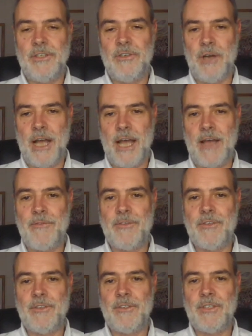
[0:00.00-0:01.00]
you have
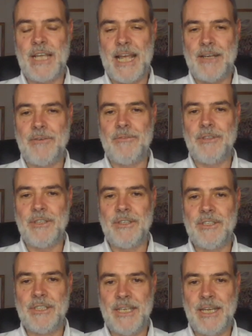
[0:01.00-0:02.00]
to tackle this
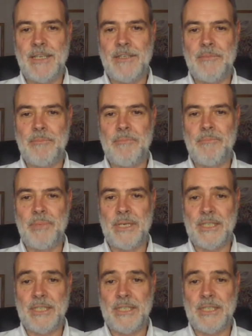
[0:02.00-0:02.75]
state by